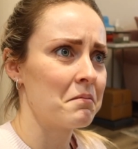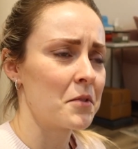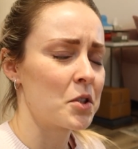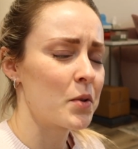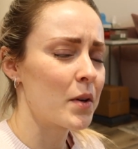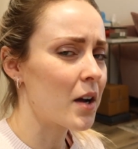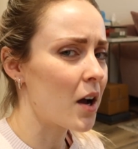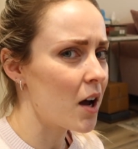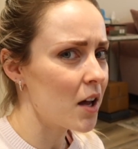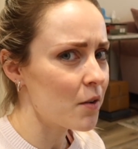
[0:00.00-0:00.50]

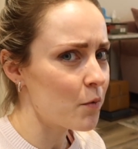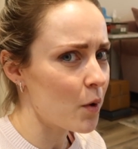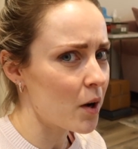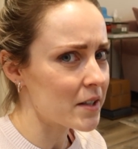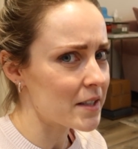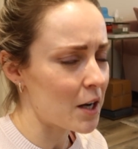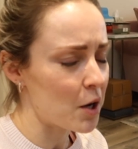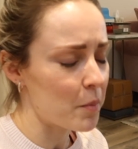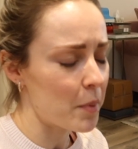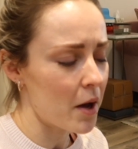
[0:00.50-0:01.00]
So it kind of
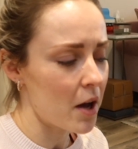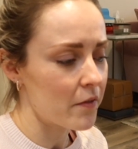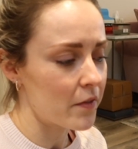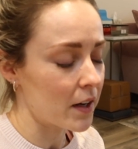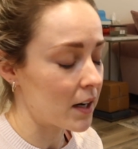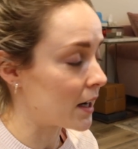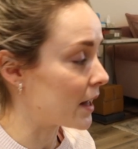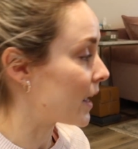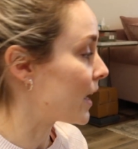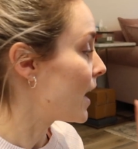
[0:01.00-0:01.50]
worked out
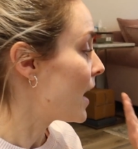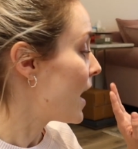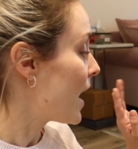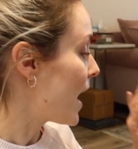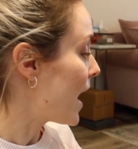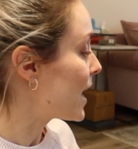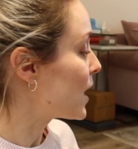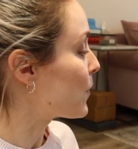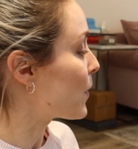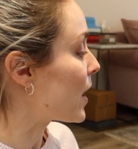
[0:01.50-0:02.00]
perfectly.
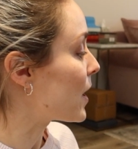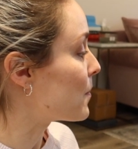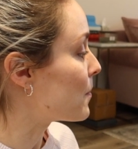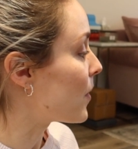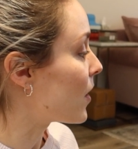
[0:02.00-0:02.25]
Anyway,